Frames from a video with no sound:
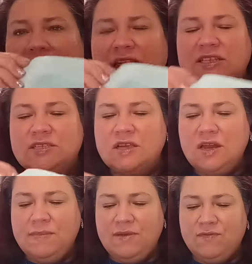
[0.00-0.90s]
it's
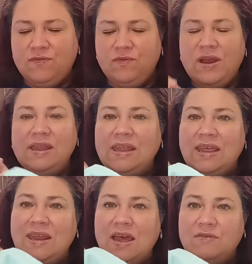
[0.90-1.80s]
going to be
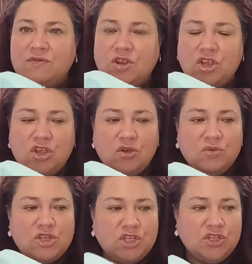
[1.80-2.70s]
friendly enough for
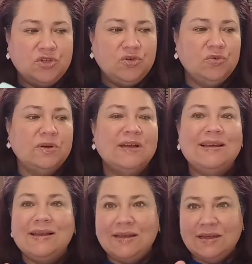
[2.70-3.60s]
you to
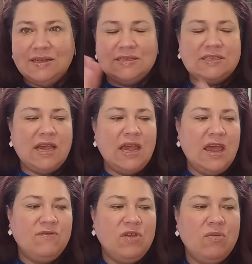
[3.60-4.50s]
say
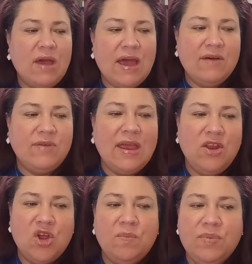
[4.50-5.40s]
if you have a
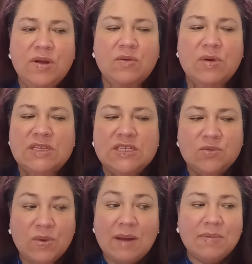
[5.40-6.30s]
notebook, which
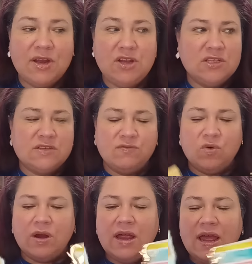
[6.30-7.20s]
is what I'm going to use it
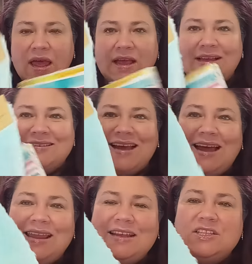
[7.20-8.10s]
for, because
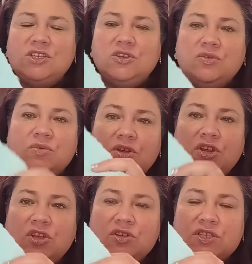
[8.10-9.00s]
I like to
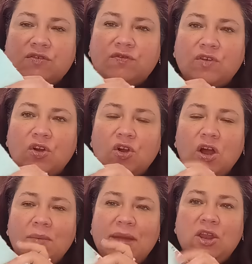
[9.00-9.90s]
use fur
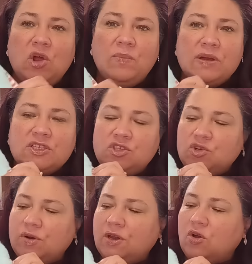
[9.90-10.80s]
on my notebooks
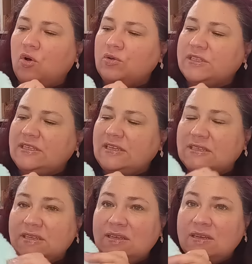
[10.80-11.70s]
during the cold
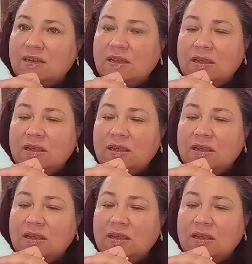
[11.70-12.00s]
season.